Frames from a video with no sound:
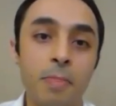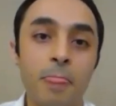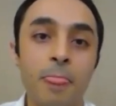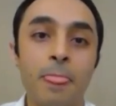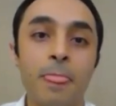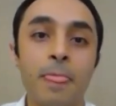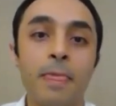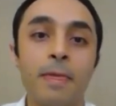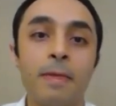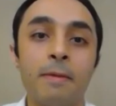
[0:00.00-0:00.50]

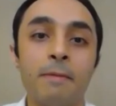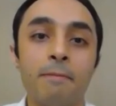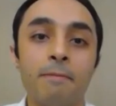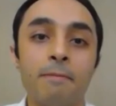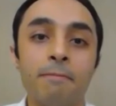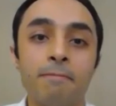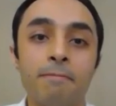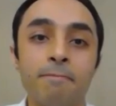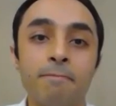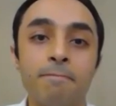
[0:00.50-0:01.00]

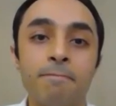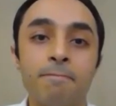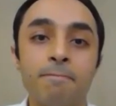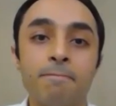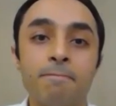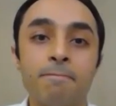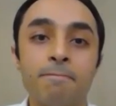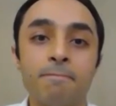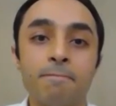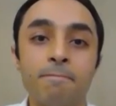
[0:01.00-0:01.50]

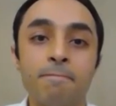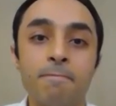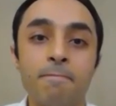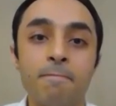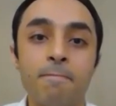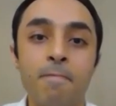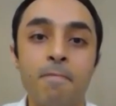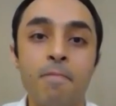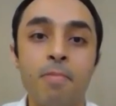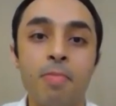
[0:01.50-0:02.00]

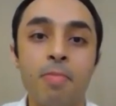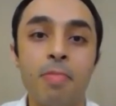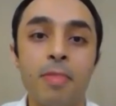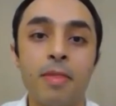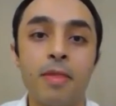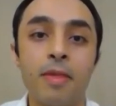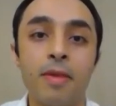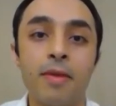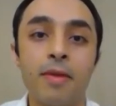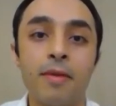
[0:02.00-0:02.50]

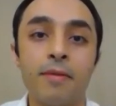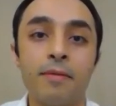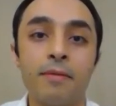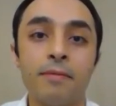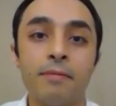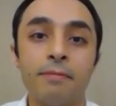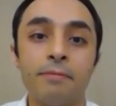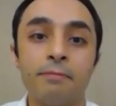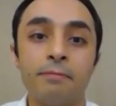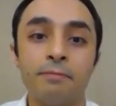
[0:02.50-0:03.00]

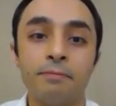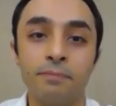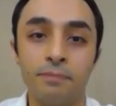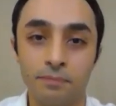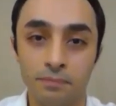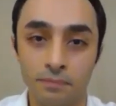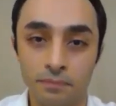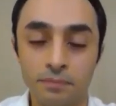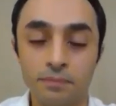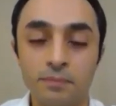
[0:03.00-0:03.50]

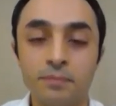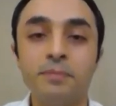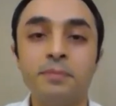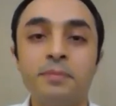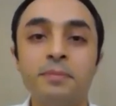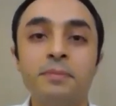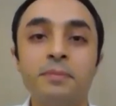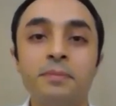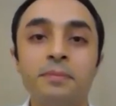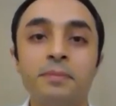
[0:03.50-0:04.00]

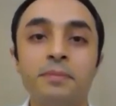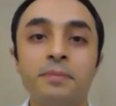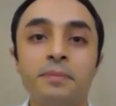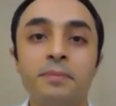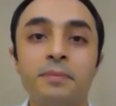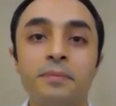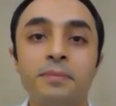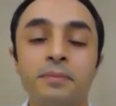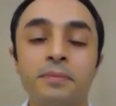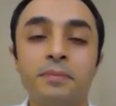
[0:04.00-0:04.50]

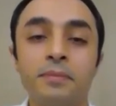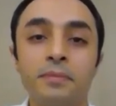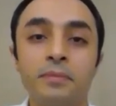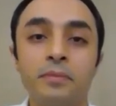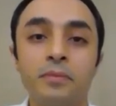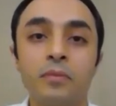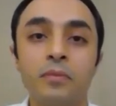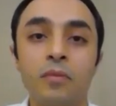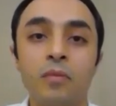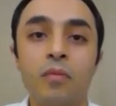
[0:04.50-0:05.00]

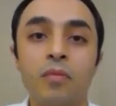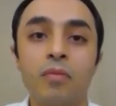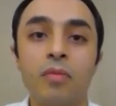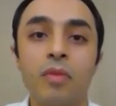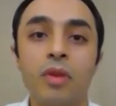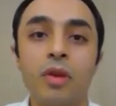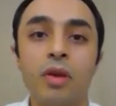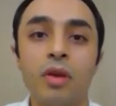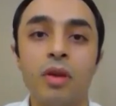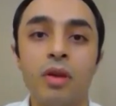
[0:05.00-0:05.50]

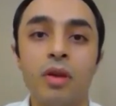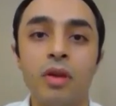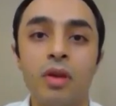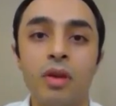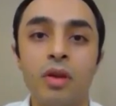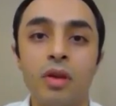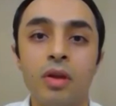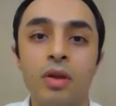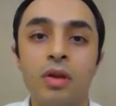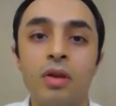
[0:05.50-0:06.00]

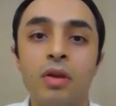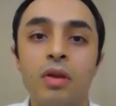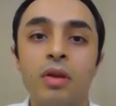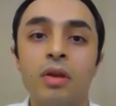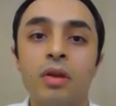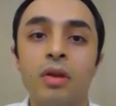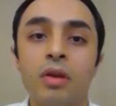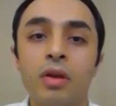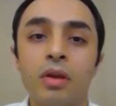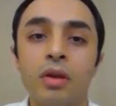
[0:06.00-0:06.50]
[no speech]